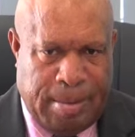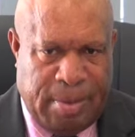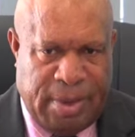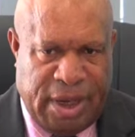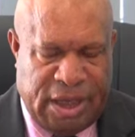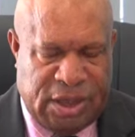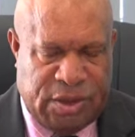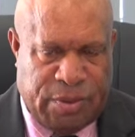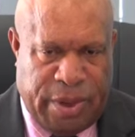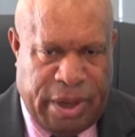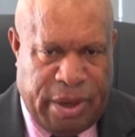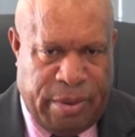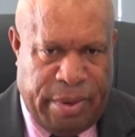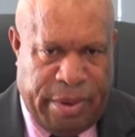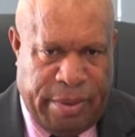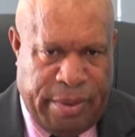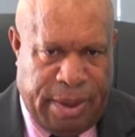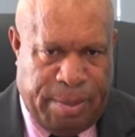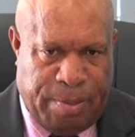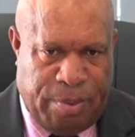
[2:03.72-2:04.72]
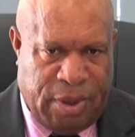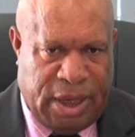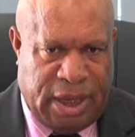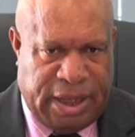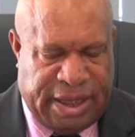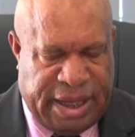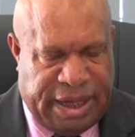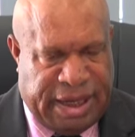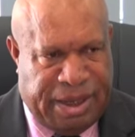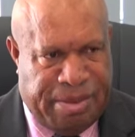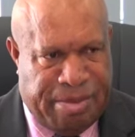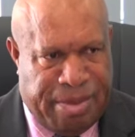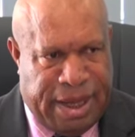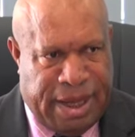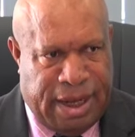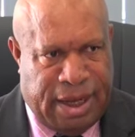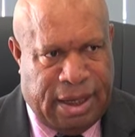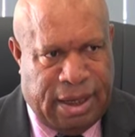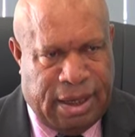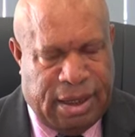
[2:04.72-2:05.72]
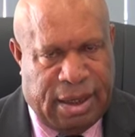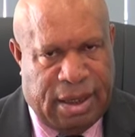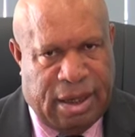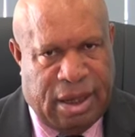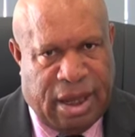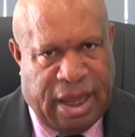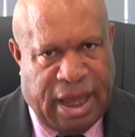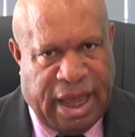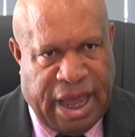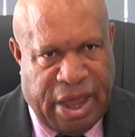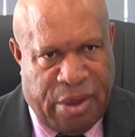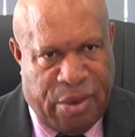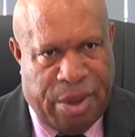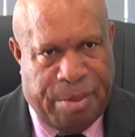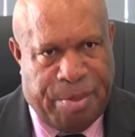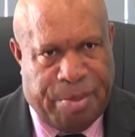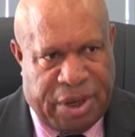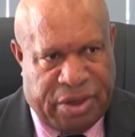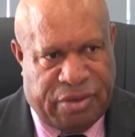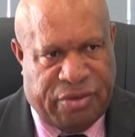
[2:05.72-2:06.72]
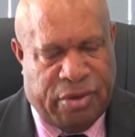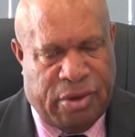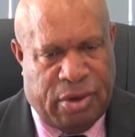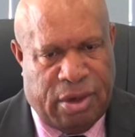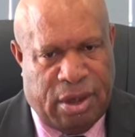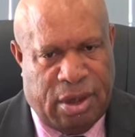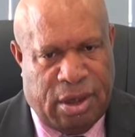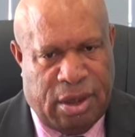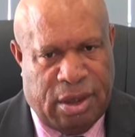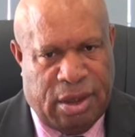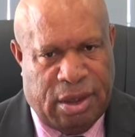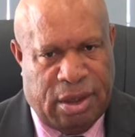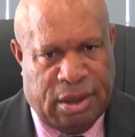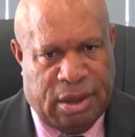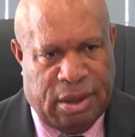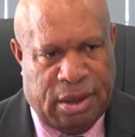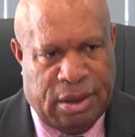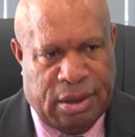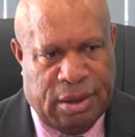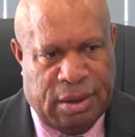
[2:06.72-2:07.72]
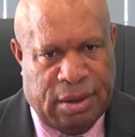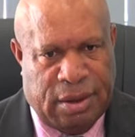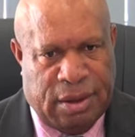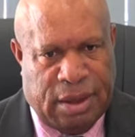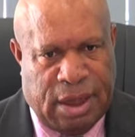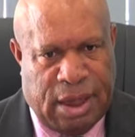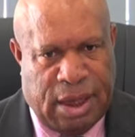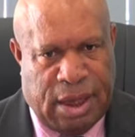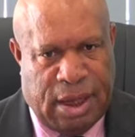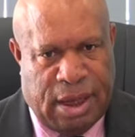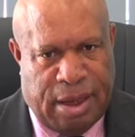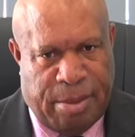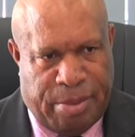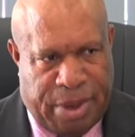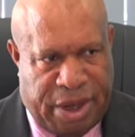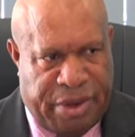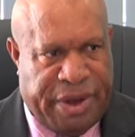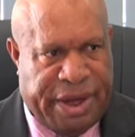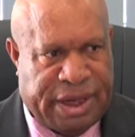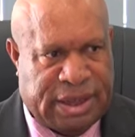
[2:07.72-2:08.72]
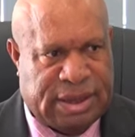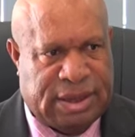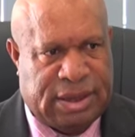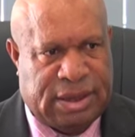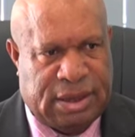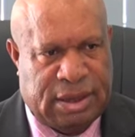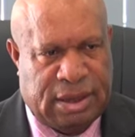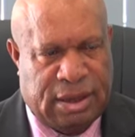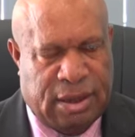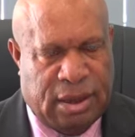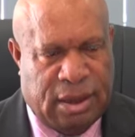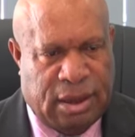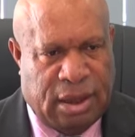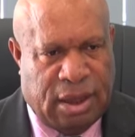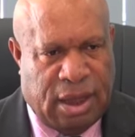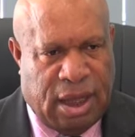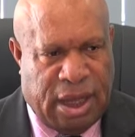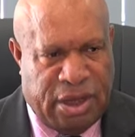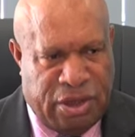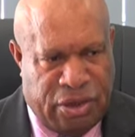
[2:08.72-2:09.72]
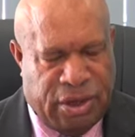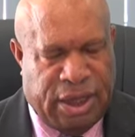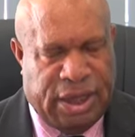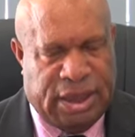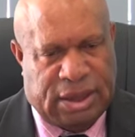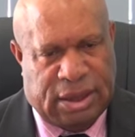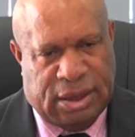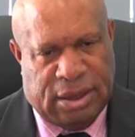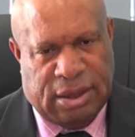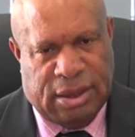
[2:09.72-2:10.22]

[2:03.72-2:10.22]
That's where we will put a 30-man highway patrol uh, barracks, a unit,